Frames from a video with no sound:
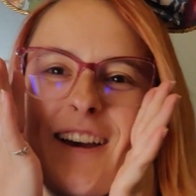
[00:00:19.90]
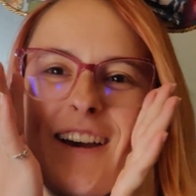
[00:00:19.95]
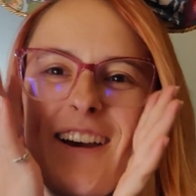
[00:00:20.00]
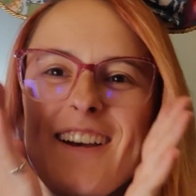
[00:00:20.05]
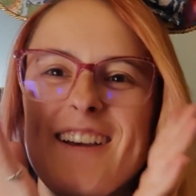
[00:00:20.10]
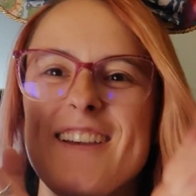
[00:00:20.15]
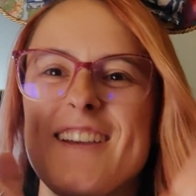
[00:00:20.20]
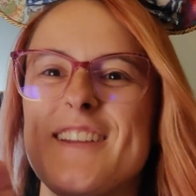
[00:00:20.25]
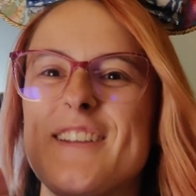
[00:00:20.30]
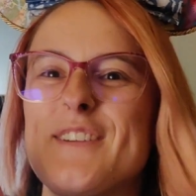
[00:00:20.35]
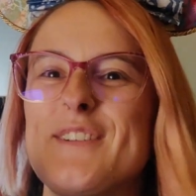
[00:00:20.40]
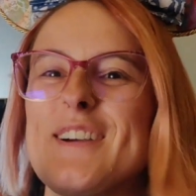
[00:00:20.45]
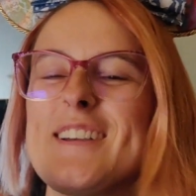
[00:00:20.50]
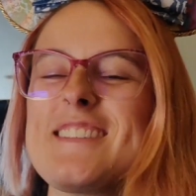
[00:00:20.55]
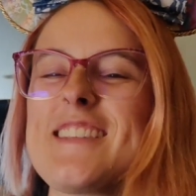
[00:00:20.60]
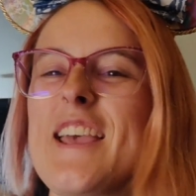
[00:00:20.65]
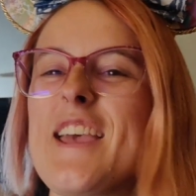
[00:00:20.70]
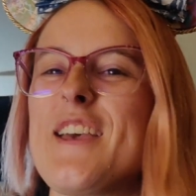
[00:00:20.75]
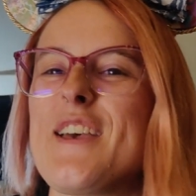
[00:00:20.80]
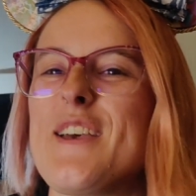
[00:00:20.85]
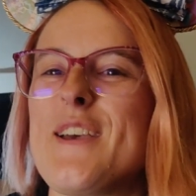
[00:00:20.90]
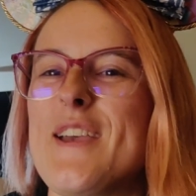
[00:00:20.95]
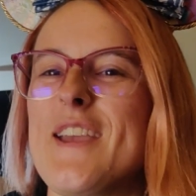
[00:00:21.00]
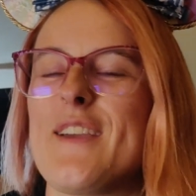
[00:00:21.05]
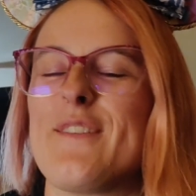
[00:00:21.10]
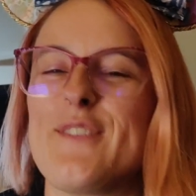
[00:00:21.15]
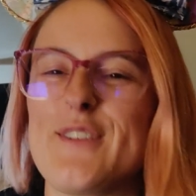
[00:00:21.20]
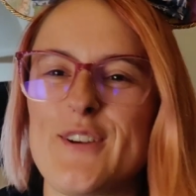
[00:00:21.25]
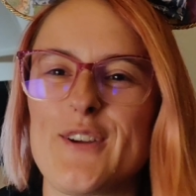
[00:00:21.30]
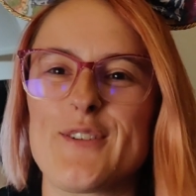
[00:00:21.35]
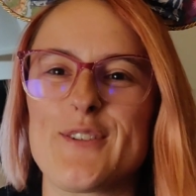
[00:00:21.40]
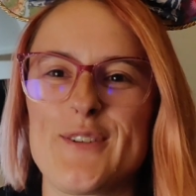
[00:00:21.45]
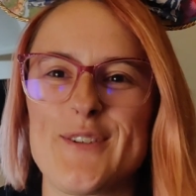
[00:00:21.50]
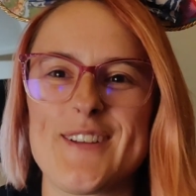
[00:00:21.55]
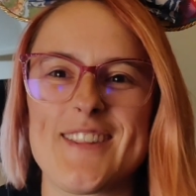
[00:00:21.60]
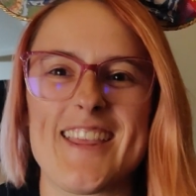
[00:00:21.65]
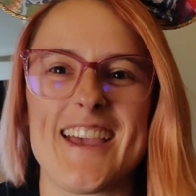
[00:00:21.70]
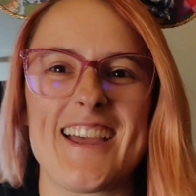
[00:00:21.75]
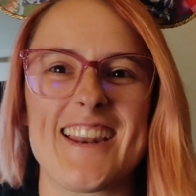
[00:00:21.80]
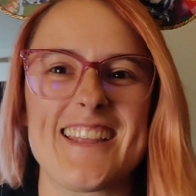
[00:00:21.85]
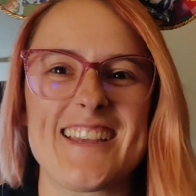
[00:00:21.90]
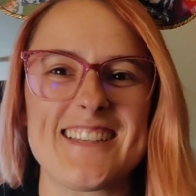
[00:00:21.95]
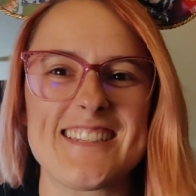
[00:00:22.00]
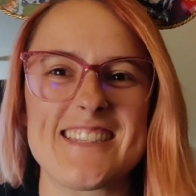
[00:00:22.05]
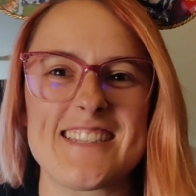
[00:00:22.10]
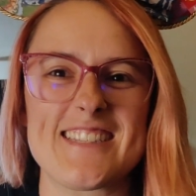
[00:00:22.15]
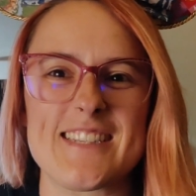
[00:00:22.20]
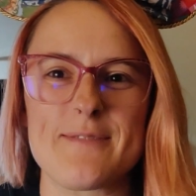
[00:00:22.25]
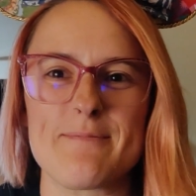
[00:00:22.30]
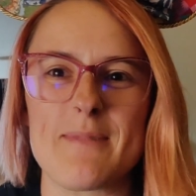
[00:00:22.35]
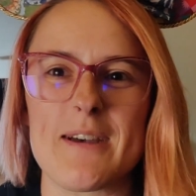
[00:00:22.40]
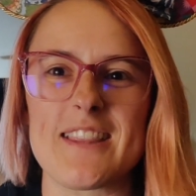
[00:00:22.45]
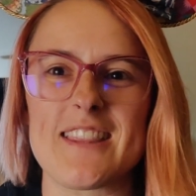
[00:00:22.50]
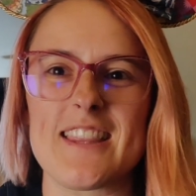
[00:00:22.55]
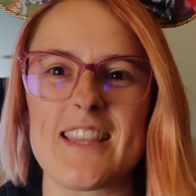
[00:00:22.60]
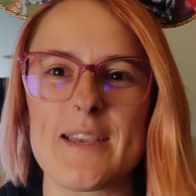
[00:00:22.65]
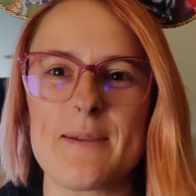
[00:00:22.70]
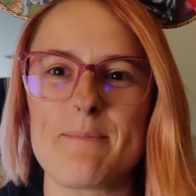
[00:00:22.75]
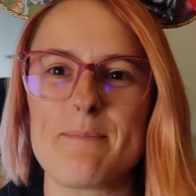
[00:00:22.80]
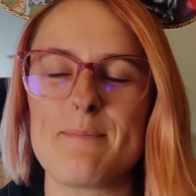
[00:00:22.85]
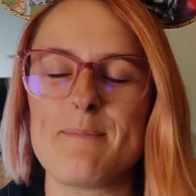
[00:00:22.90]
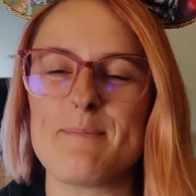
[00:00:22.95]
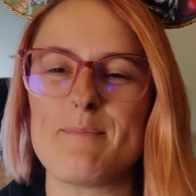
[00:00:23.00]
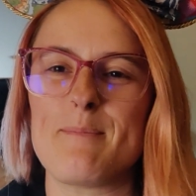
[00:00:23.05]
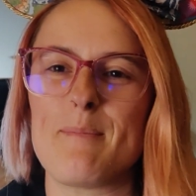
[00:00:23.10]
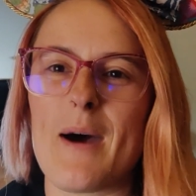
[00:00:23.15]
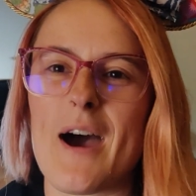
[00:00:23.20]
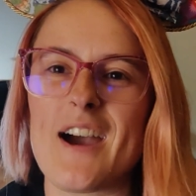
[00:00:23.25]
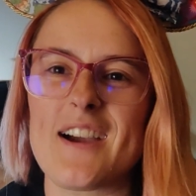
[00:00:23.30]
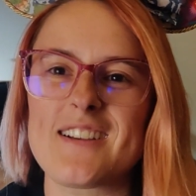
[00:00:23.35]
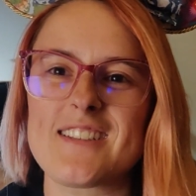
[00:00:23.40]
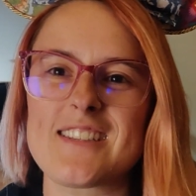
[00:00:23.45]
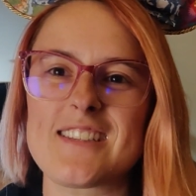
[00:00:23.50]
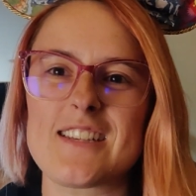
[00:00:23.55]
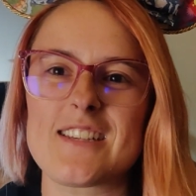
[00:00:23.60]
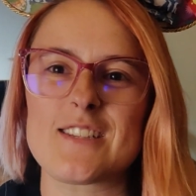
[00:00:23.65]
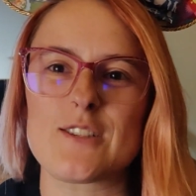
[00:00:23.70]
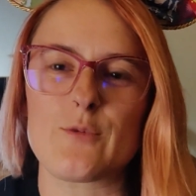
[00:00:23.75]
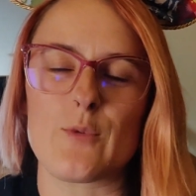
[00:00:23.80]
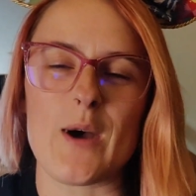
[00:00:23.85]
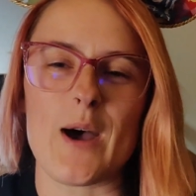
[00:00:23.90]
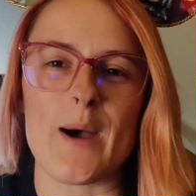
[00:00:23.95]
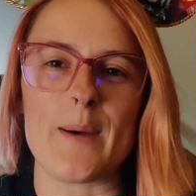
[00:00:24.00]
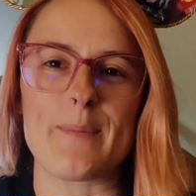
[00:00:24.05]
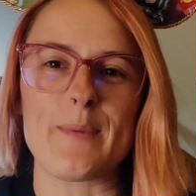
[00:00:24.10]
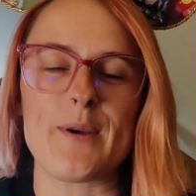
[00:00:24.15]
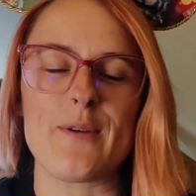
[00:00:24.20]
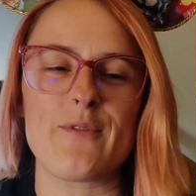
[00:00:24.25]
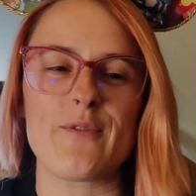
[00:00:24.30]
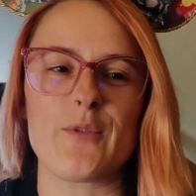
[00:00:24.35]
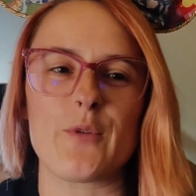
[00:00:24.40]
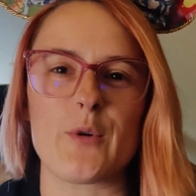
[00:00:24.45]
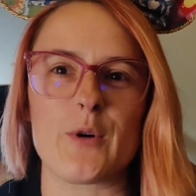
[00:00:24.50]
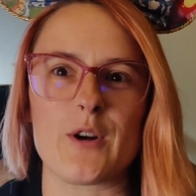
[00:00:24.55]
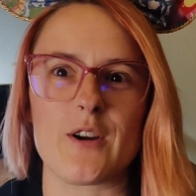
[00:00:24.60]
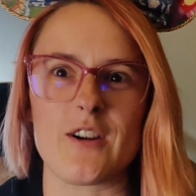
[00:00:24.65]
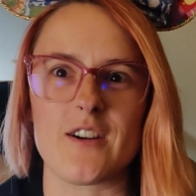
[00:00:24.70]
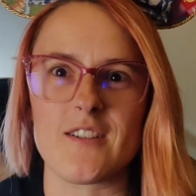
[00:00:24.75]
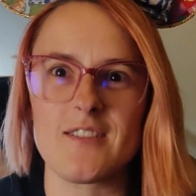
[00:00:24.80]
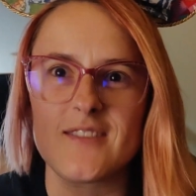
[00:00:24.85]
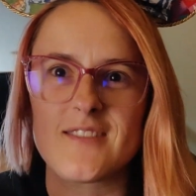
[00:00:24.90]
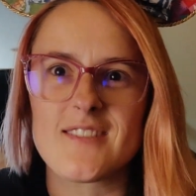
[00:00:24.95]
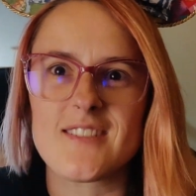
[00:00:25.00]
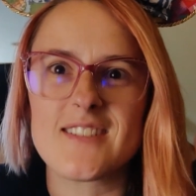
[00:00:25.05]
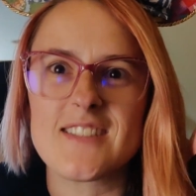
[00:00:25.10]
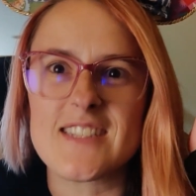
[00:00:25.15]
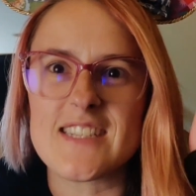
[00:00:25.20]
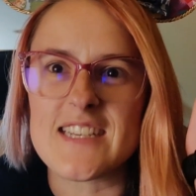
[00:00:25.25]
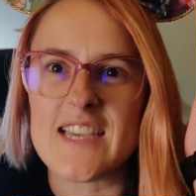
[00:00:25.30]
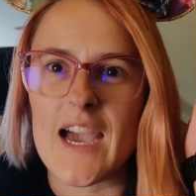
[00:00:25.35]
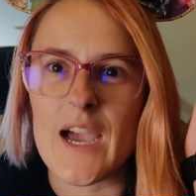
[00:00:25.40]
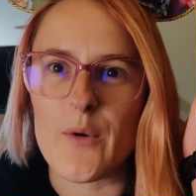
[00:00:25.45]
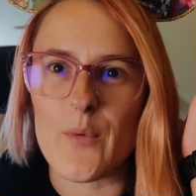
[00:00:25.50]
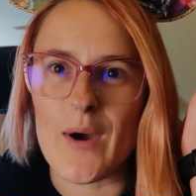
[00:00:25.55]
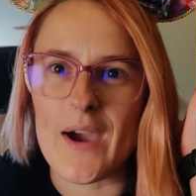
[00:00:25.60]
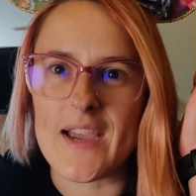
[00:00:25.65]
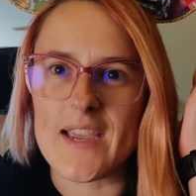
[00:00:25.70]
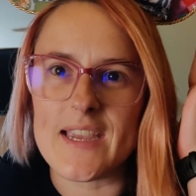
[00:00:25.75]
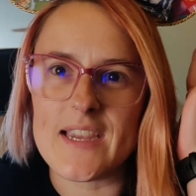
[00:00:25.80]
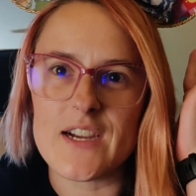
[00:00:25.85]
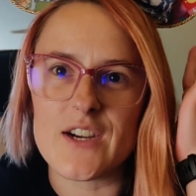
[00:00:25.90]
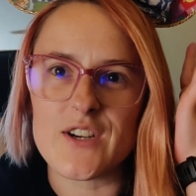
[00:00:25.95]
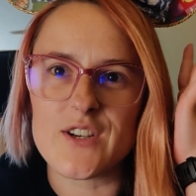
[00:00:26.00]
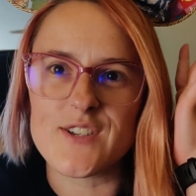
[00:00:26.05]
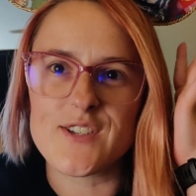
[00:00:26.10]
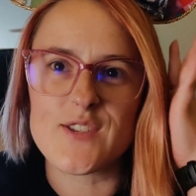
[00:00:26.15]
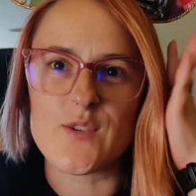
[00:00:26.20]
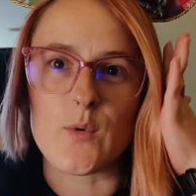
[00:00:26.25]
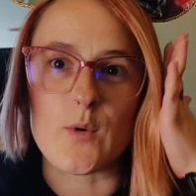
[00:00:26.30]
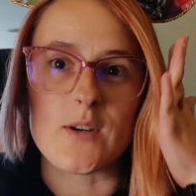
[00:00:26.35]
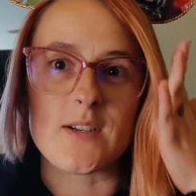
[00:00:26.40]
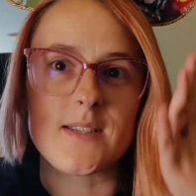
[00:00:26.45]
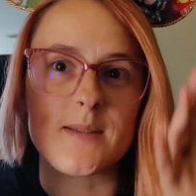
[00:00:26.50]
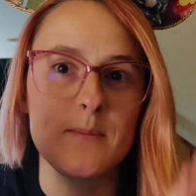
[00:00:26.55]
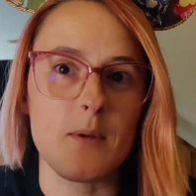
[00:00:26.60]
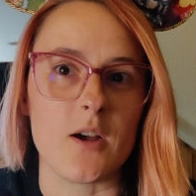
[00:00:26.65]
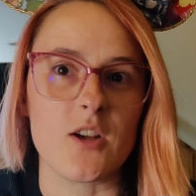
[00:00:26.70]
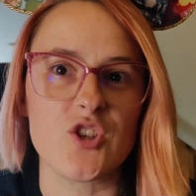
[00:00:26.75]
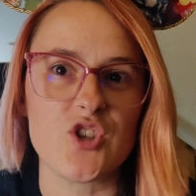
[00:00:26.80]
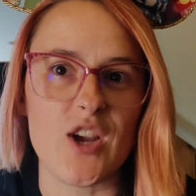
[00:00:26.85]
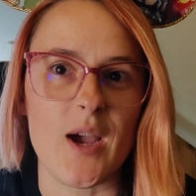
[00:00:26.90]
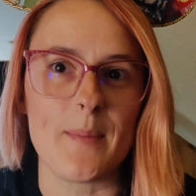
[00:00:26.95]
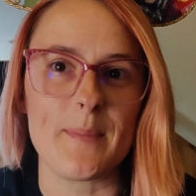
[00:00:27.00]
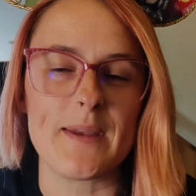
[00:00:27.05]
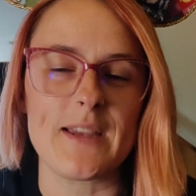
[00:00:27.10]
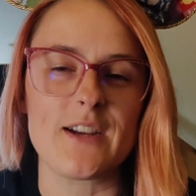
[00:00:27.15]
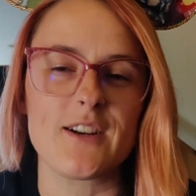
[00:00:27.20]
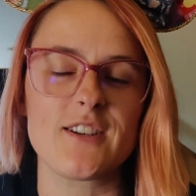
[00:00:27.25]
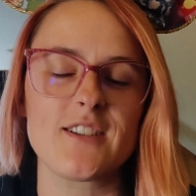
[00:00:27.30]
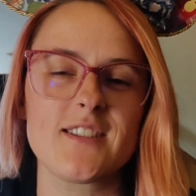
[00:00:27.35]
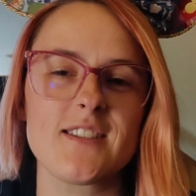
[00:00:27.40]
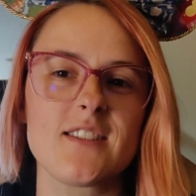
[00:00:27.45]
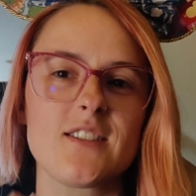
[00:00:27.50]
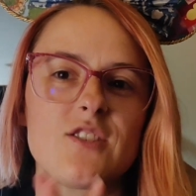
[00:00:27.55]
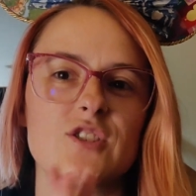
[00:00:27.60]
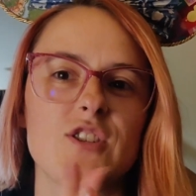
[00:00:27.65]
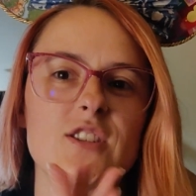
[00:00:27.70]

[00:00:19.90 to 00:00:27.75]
uh, anyways, if you don't know what that is, it's a monthly box swap for DIY ears or small shop ears.